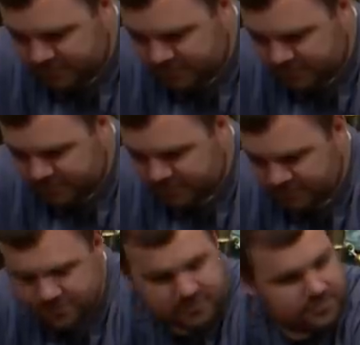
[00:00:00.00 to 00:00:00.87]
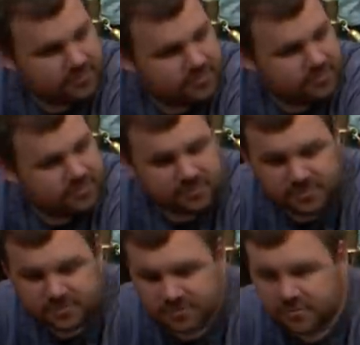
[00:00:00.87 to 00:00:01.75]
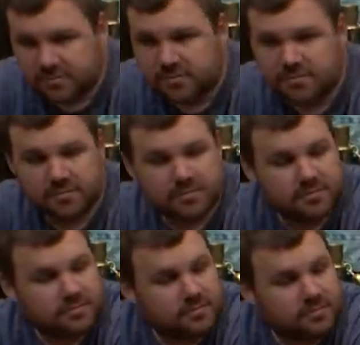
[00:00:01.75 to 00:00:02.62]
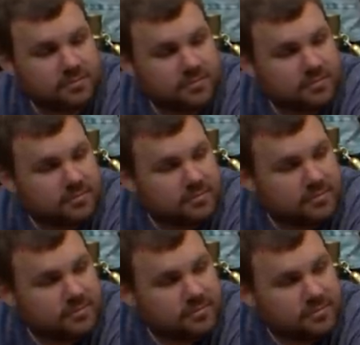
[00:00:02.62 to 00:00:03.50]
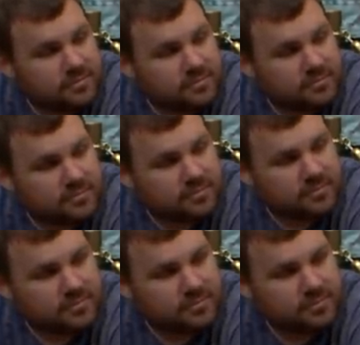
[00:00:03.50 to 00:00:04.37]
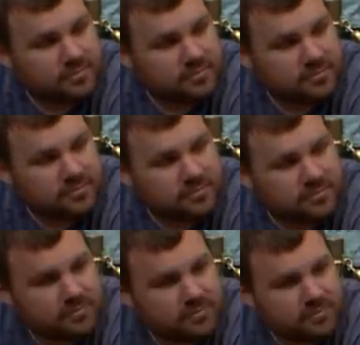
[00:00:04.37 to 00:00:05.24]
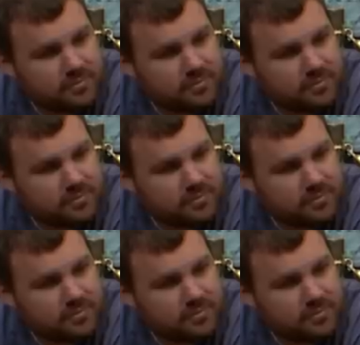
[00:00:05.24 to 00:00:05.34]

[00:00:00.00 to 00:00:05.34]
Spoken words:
The person shown says nothing.